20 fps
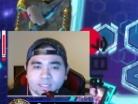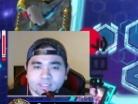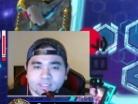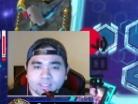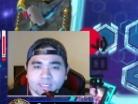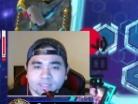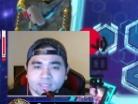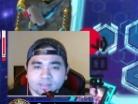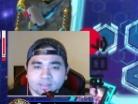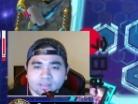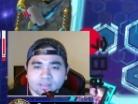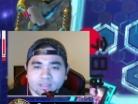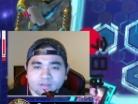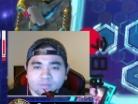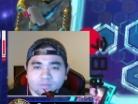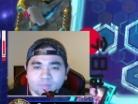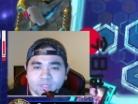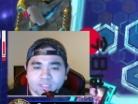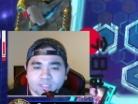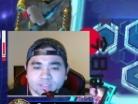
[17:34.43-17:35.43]
Attack that other
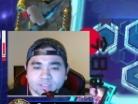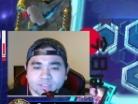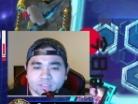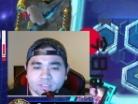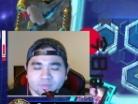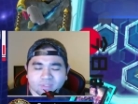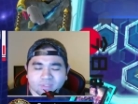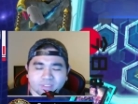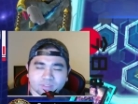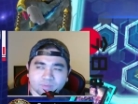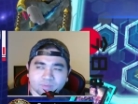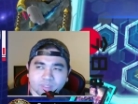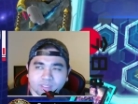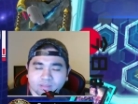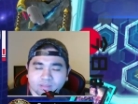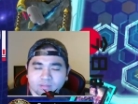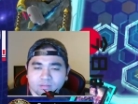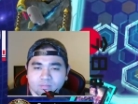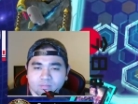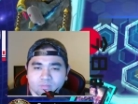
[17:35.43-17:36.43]
monster since we can
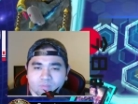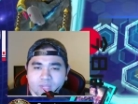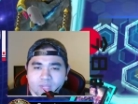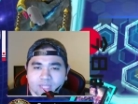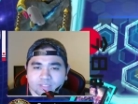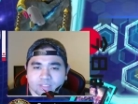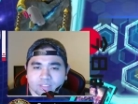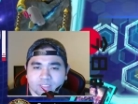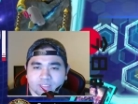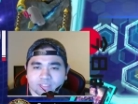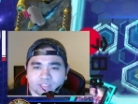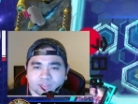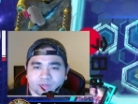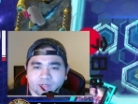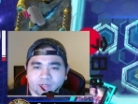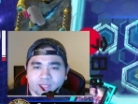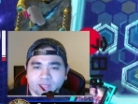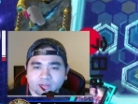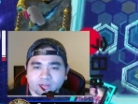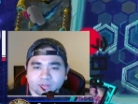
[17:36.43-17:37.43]
actually destroy
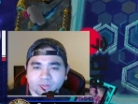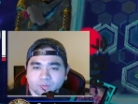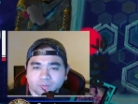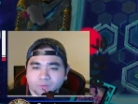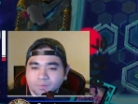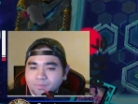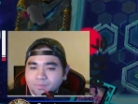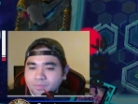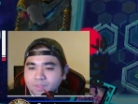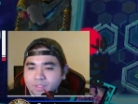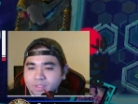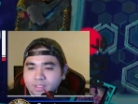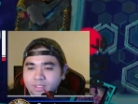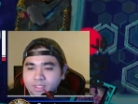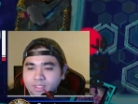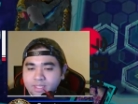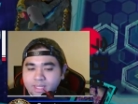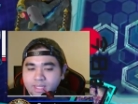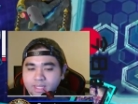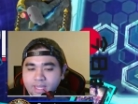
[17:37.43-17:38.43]
the other two.
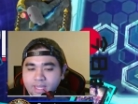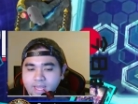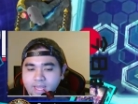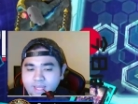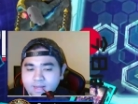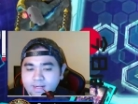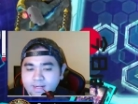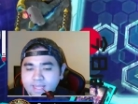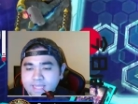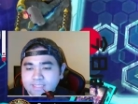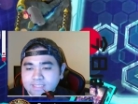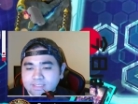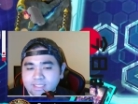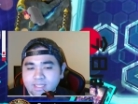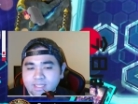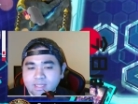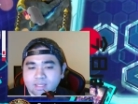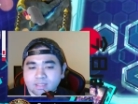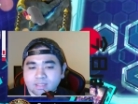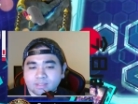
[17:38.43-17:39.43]
And
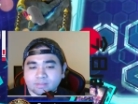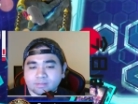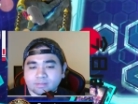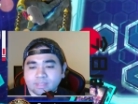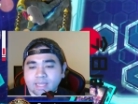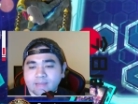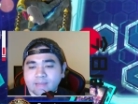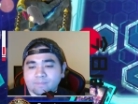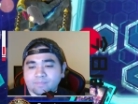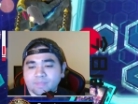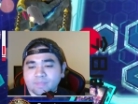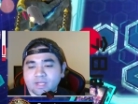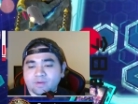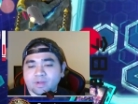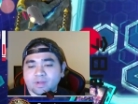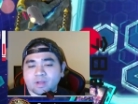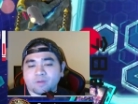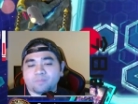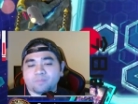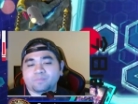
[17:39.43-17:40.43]
lastly, yeah, there we
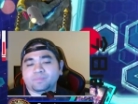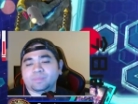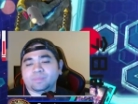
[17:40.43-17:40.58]
go.